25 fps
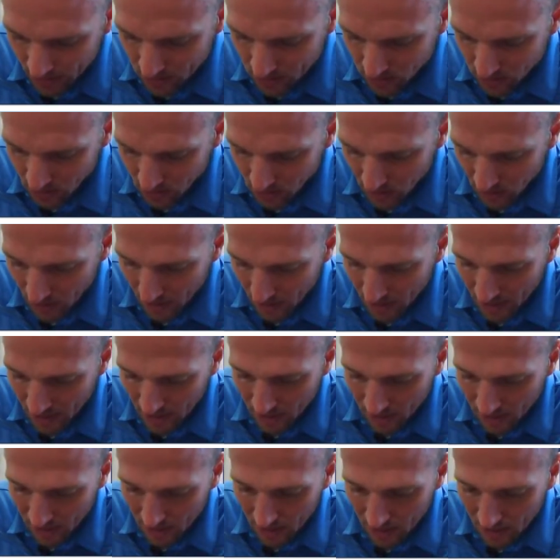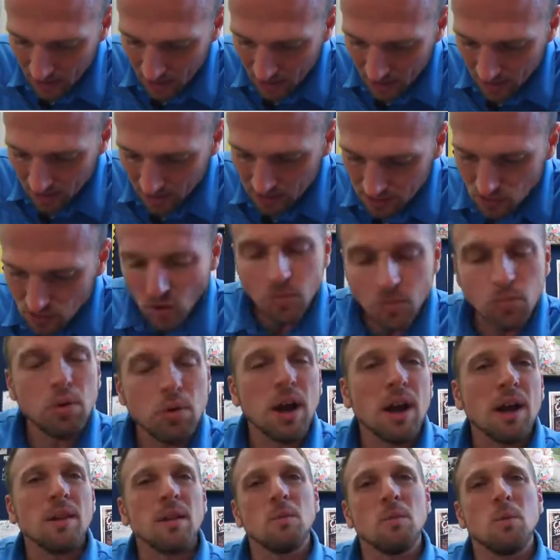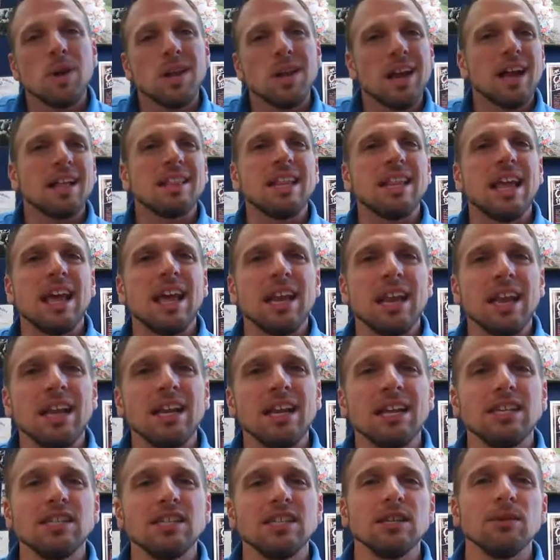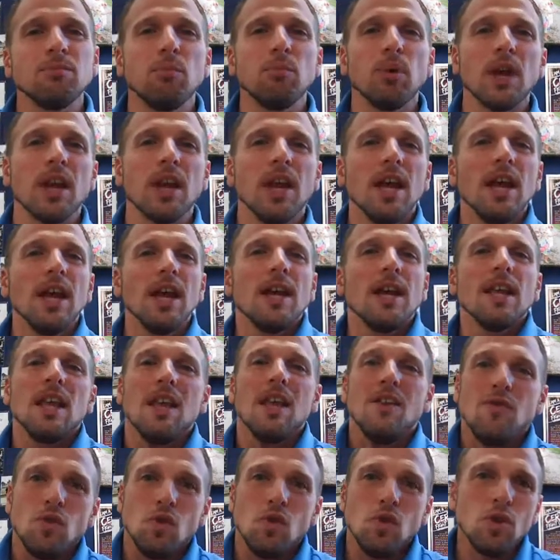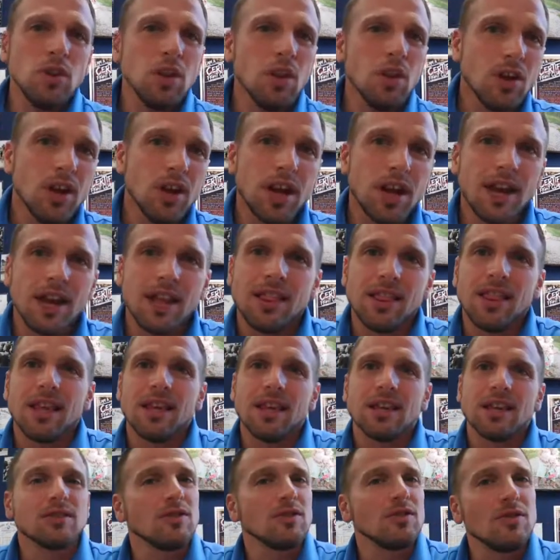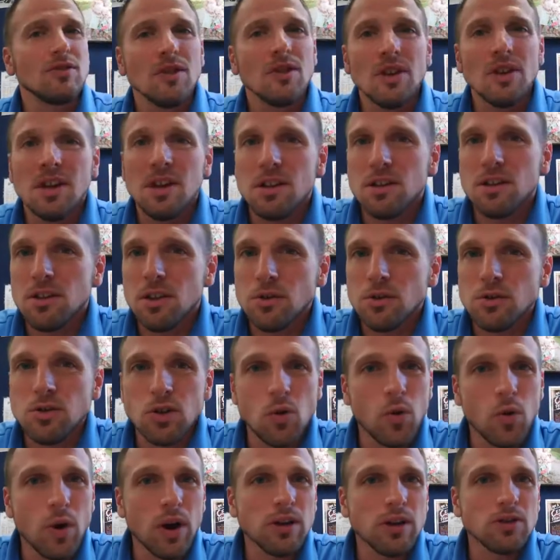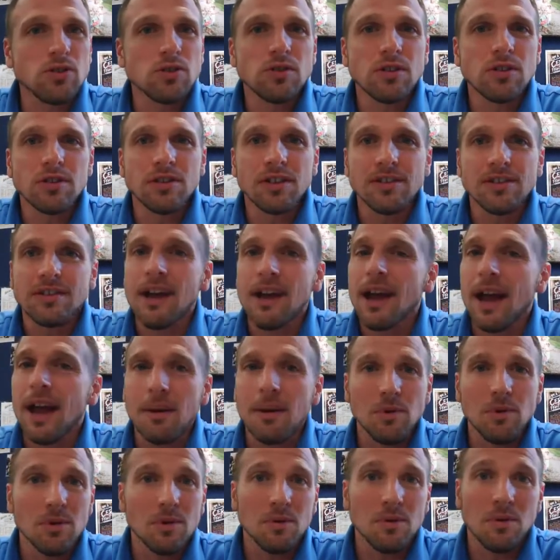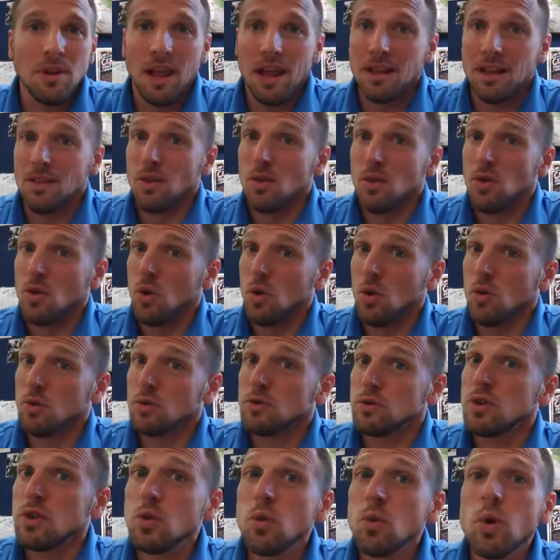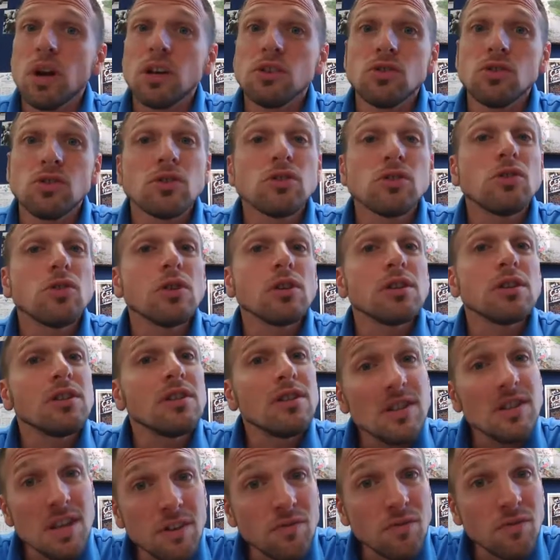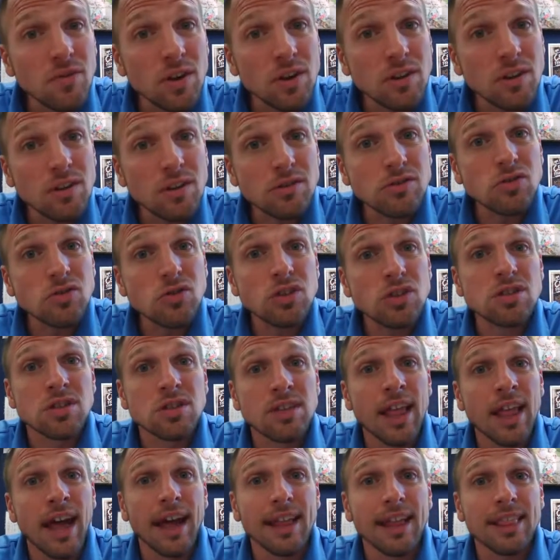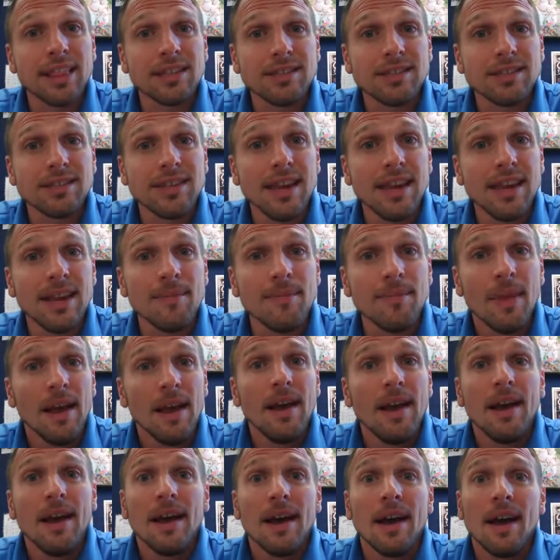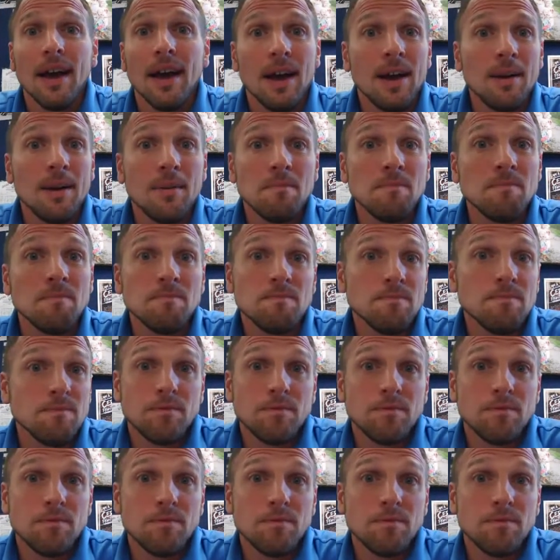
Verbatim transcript: that's our line, and that's no problem. We got that easy. But if you're looking at this and you're looking at those equations on the top, you're like, those equations look different. They're just not the same. Um,